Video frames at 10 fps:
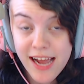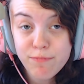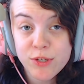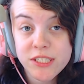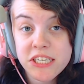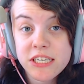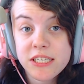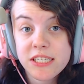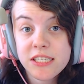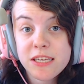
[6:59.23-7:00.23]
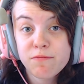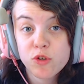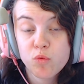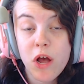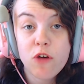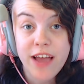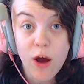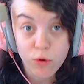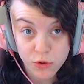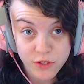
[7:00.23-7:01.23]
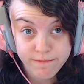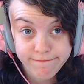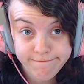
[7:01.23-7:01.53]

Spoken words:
I proceeded to sleep for 12 hours.